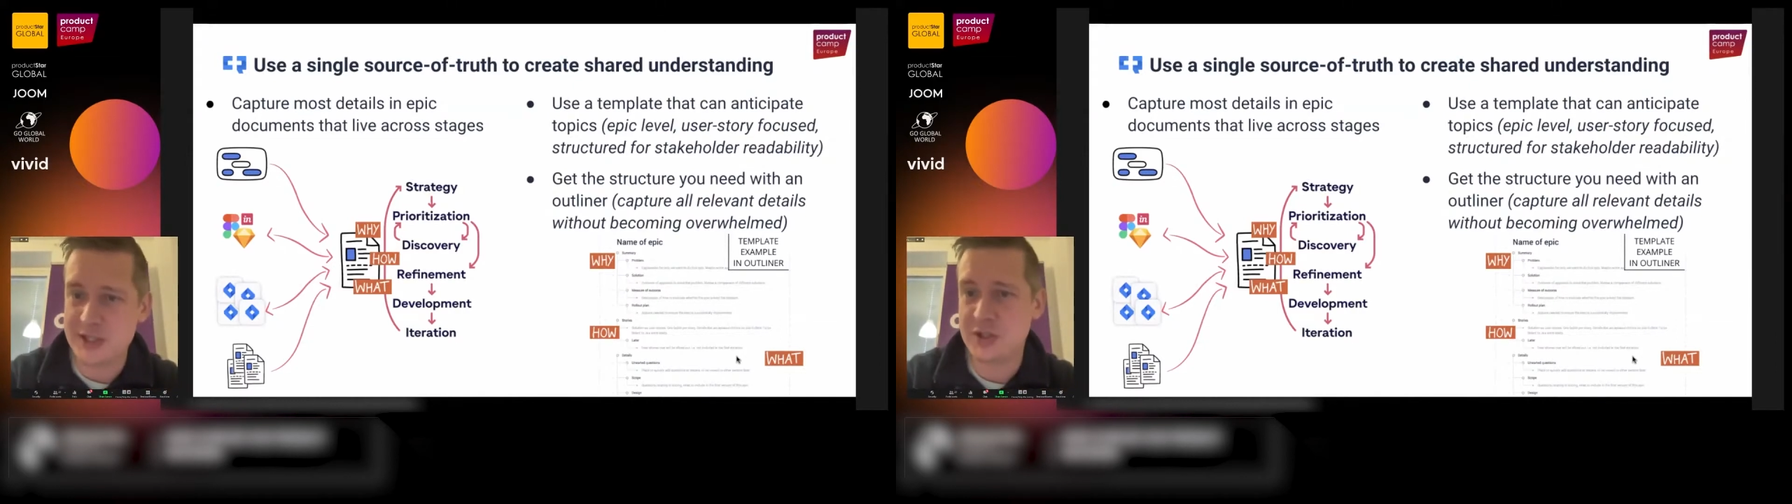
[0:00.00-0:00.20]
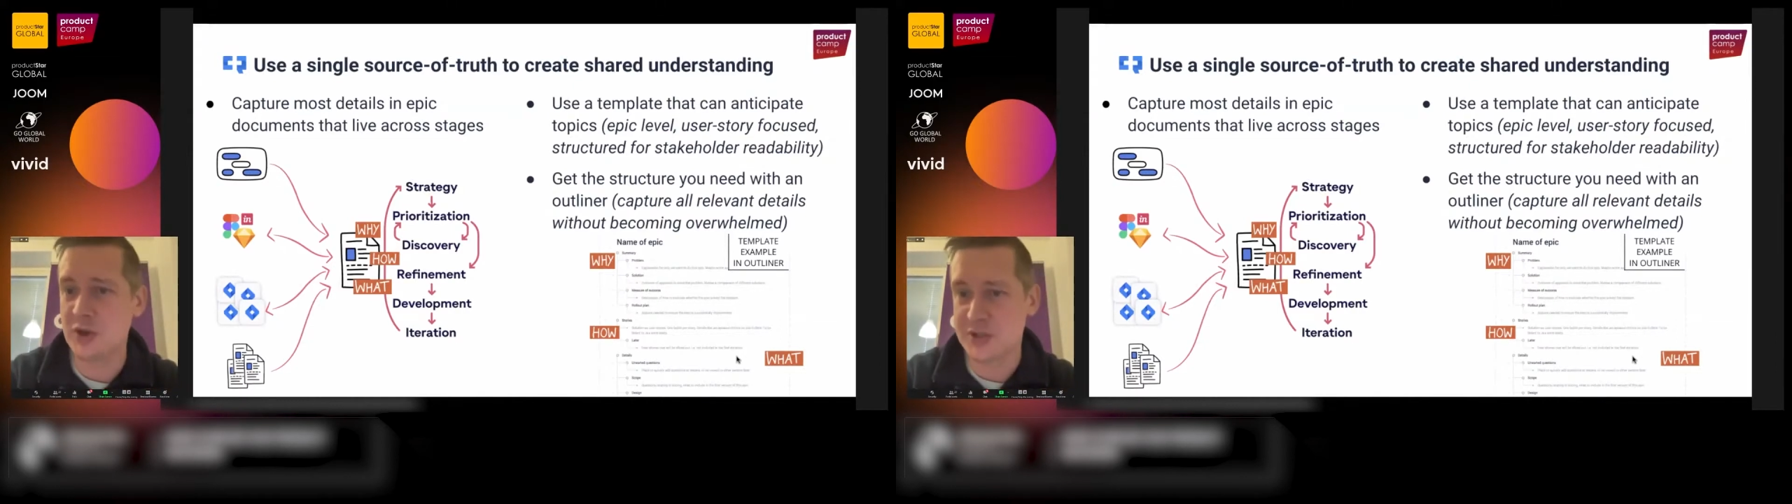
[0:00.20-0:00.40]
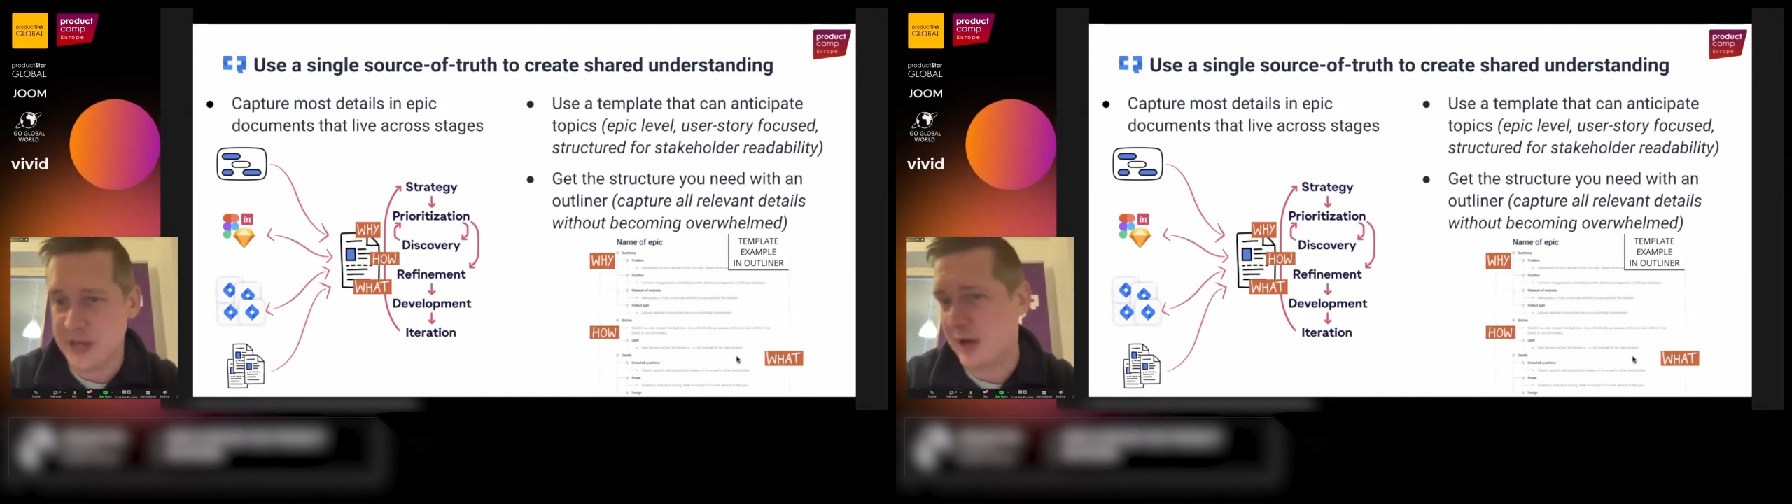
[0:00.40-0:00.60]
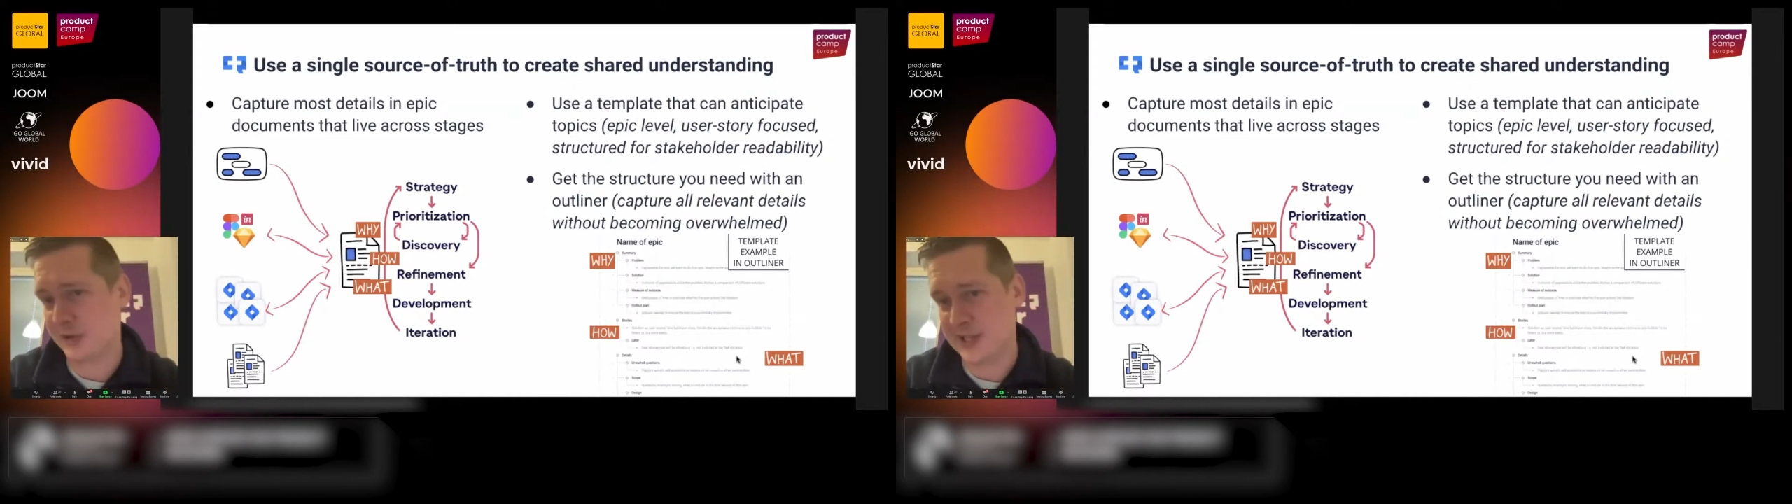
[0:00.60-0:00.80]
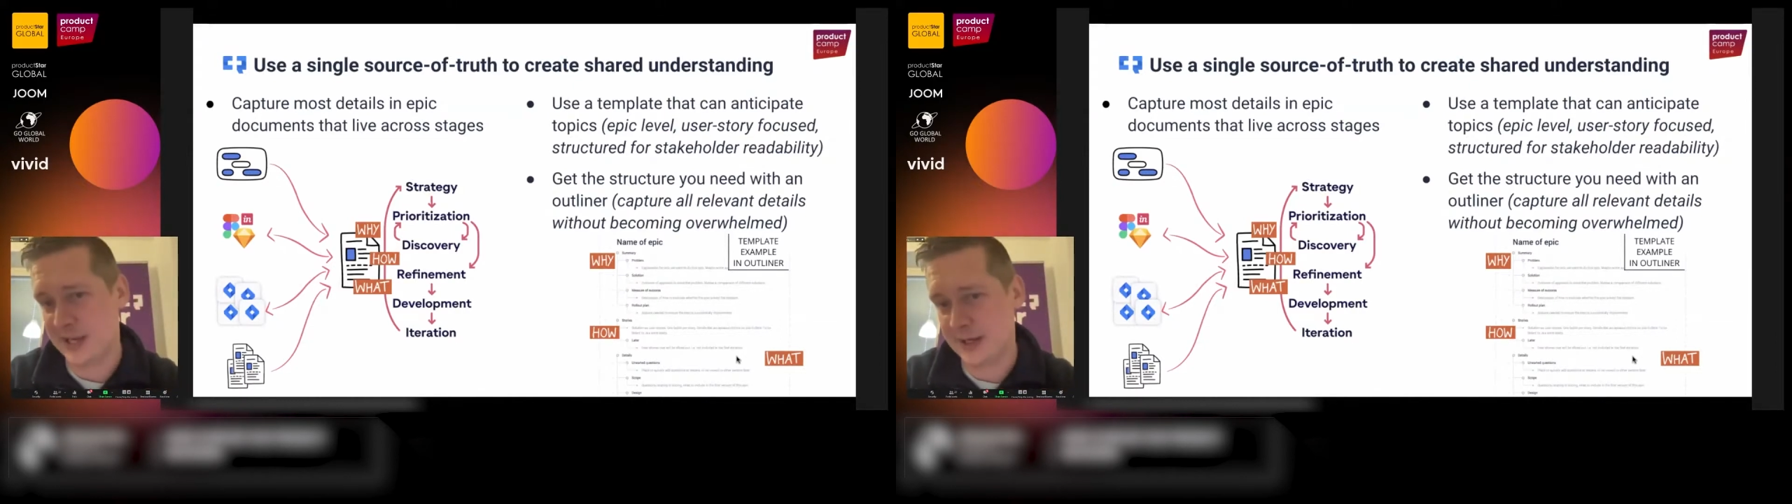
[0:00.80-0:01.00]
is to use an
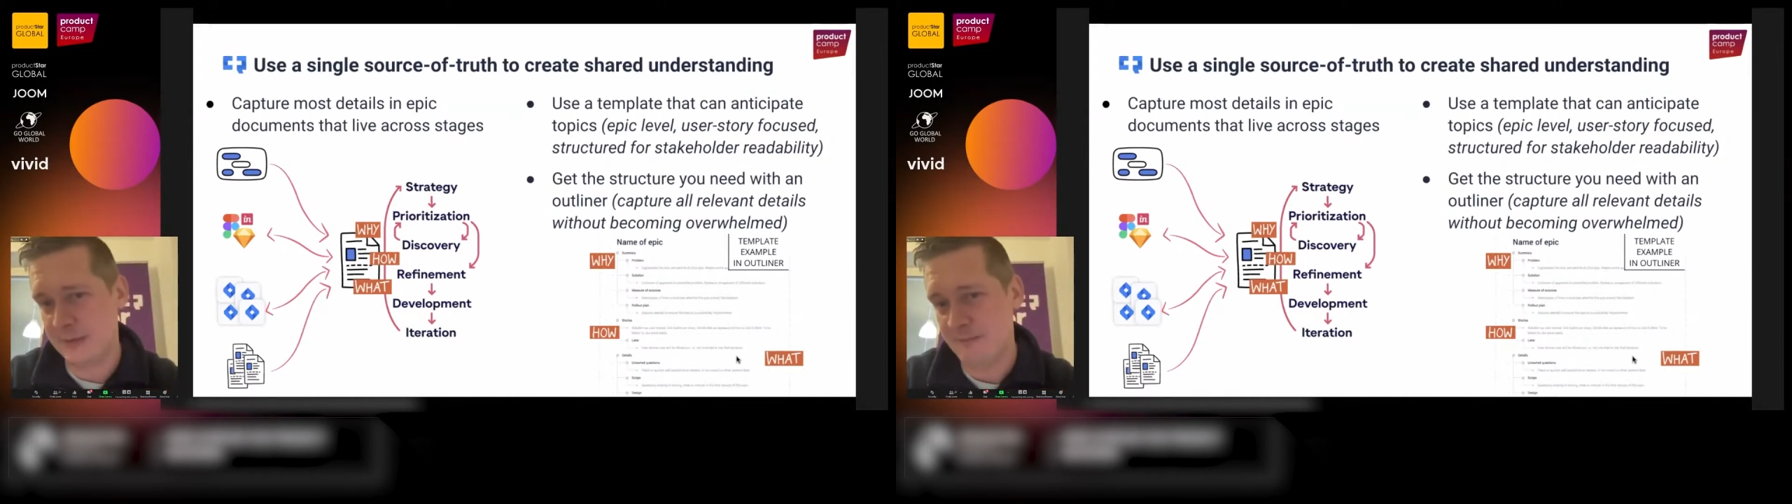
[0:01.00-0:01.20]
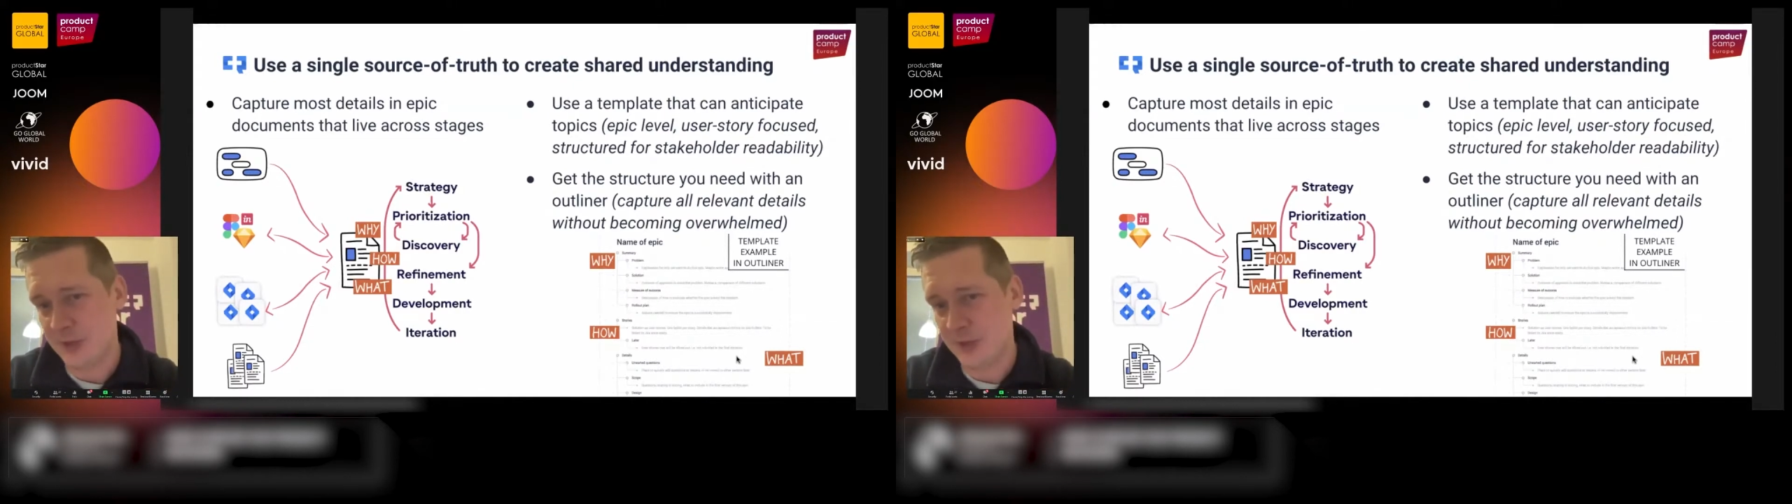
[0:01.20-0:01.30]
outliner.